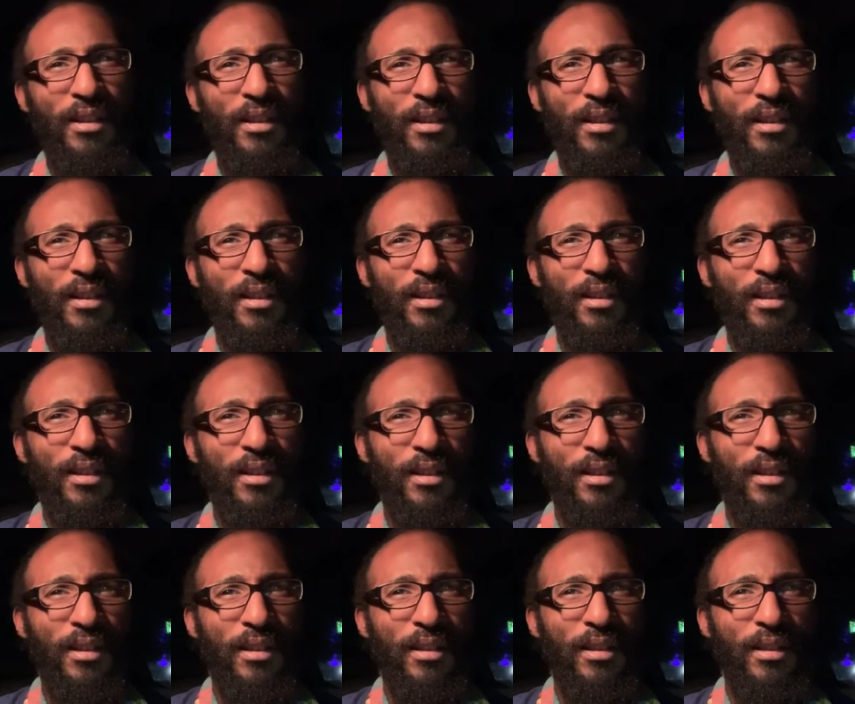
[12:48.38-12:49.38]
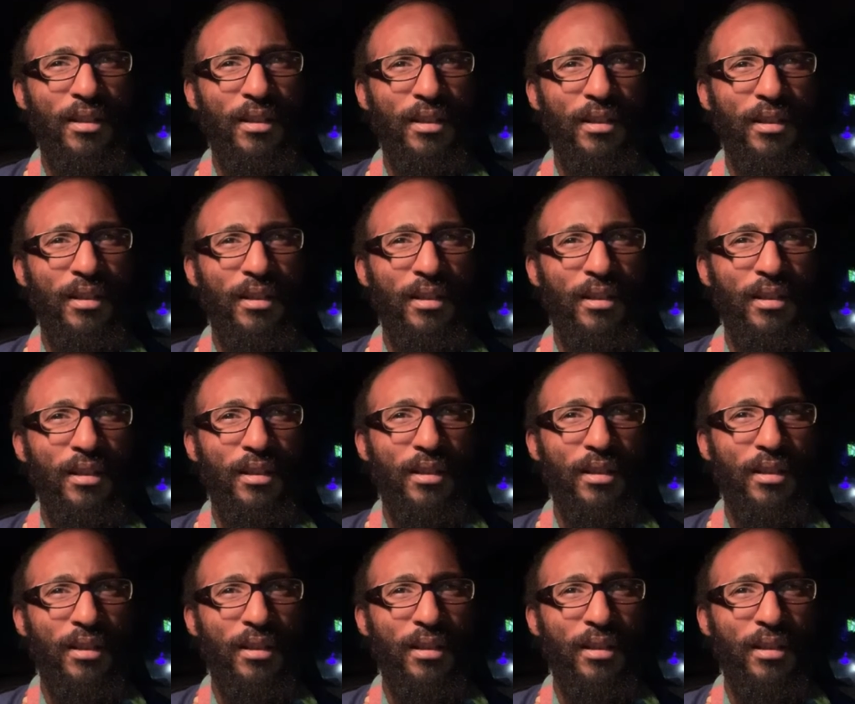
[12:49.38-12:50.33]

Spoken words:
(silence)